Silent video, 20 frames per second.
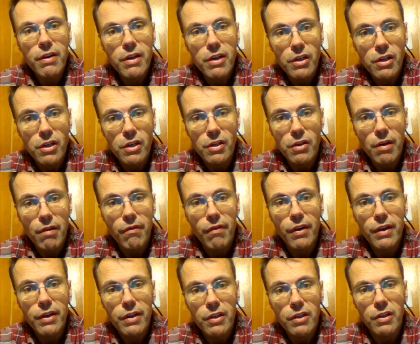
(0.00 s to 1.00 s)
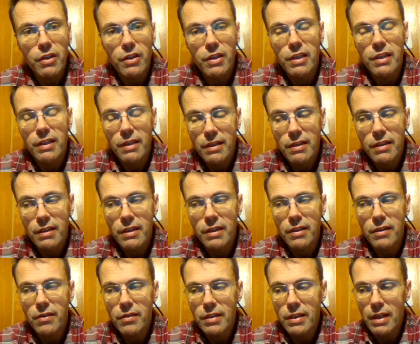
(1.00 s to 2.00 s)
heard.
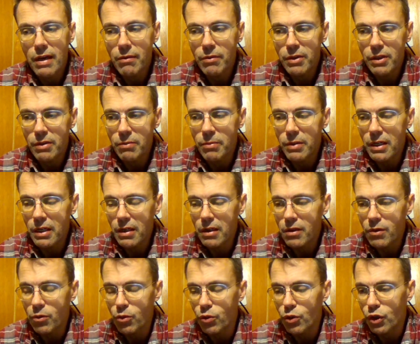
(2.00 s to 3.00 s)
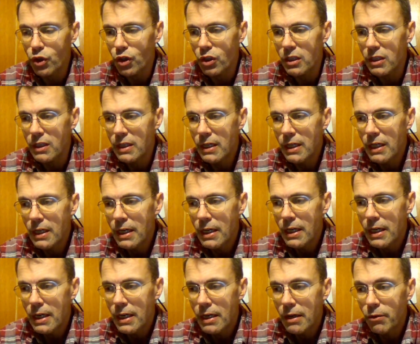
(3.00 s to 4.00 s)
No, that was Milan Kučan.
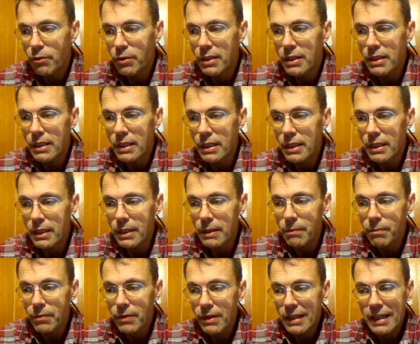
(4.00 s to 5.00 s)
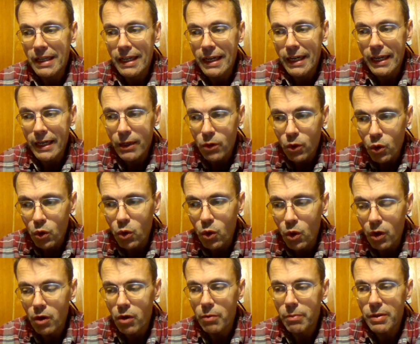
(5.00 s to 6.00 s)
With Gregor
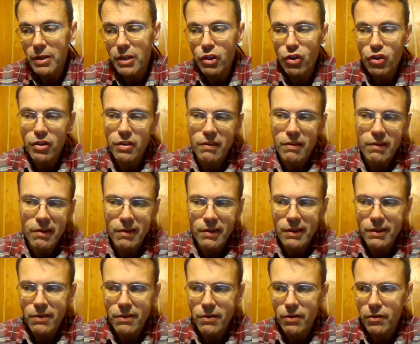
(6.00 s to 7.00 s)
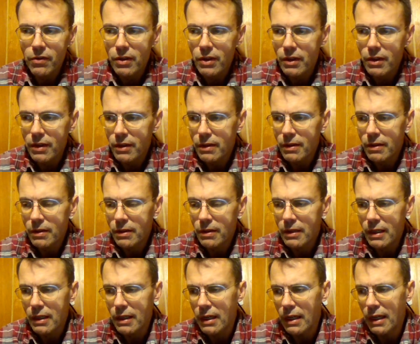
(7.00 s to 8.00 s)
Golobič and the rest of the
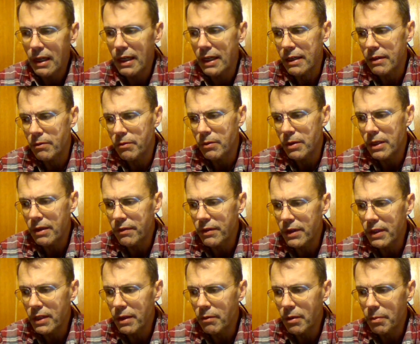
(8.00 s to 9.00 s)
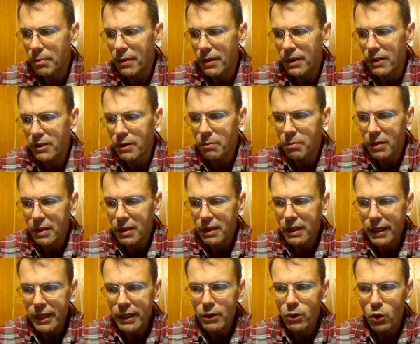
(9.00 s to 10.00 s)
clan whenever they were present. But
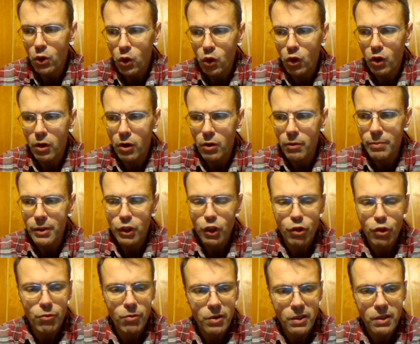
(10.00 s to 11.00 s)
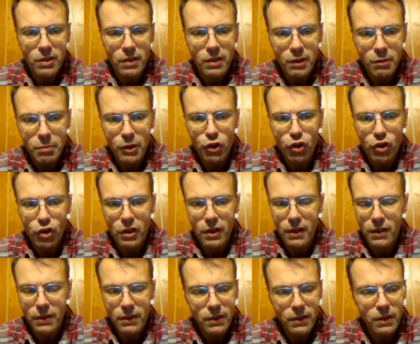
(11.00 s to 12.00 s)
Gregor Golobič was
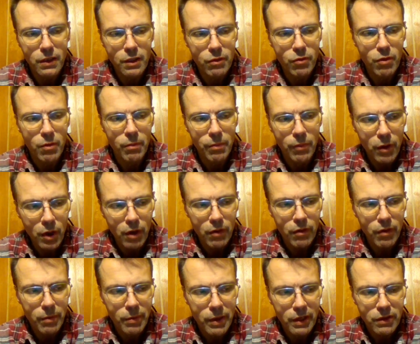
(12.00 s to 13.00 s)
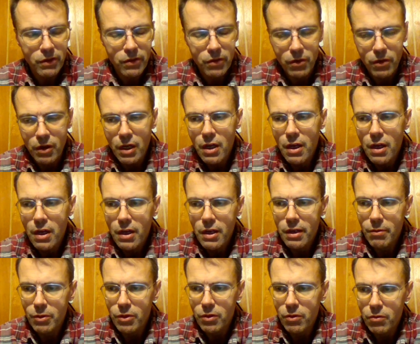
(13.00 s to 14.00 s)
specialized. He's from Novo Mesto.
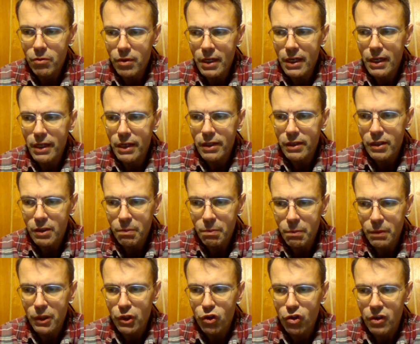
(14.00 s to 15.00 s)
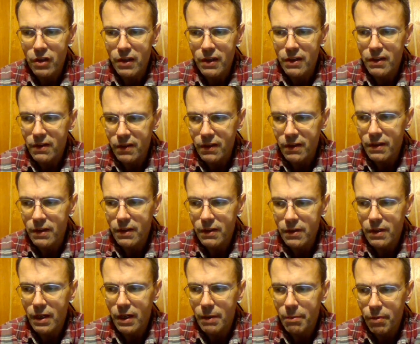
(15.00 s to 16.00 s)
He was really specialized in this
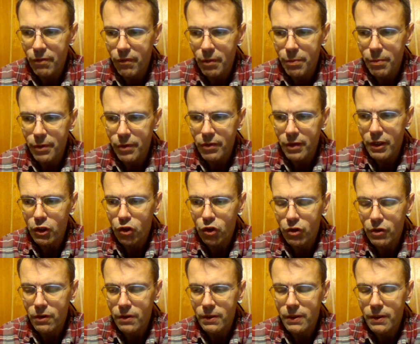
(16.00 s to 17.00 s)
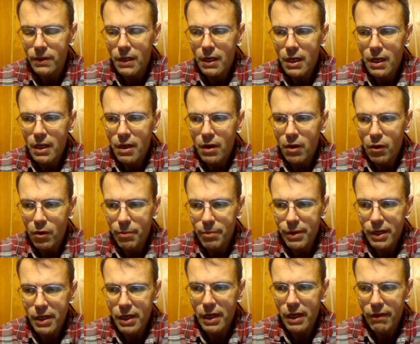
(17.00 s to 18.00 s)
type of operations on
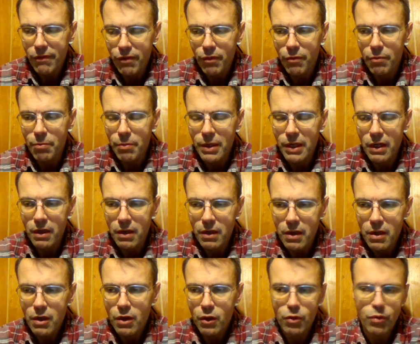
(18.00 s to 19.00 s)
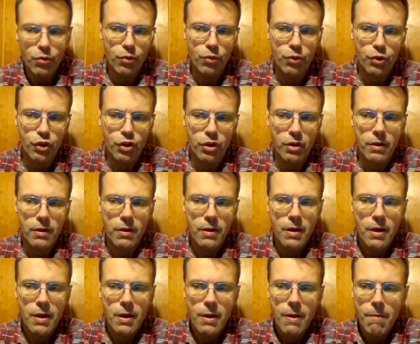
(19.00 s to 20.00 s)
behalf of Milan Kučan.
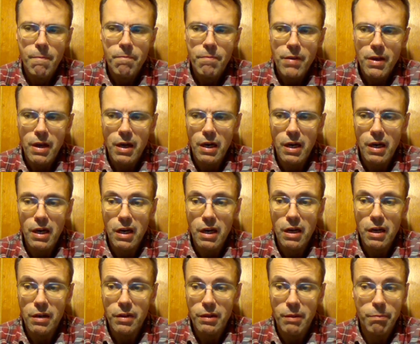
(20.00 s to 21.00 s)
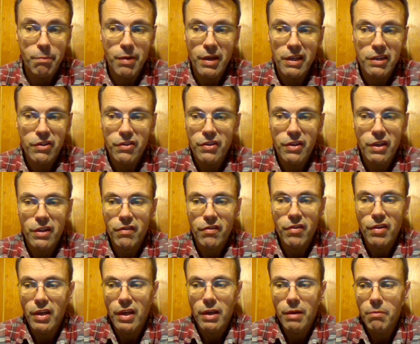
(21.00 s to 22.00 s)
The best yet
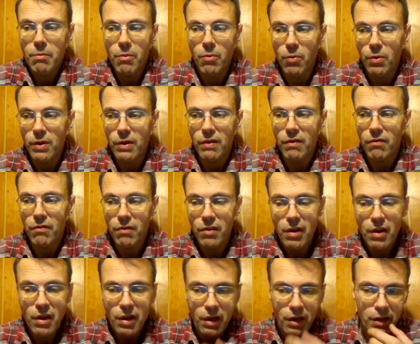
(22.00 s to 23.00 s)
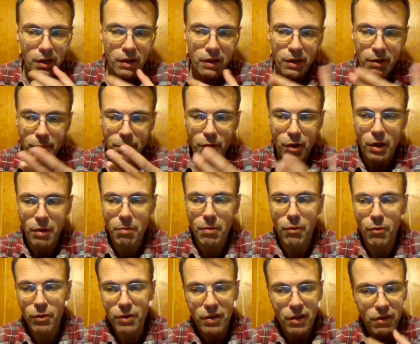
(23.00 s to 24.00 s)
came when I had a
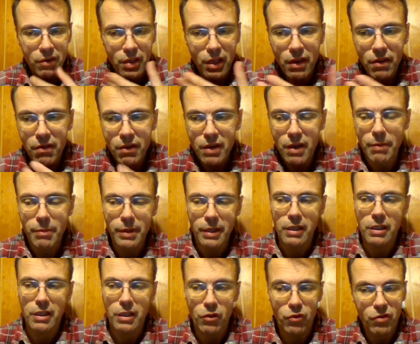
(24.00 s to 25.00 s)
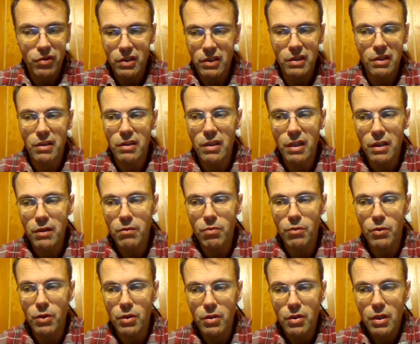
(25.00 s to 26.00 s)
problem with the teeth coming out, and the teeth
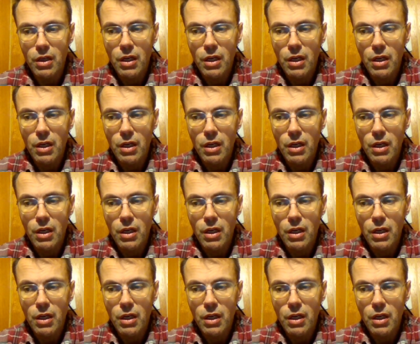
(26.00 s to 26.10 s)
would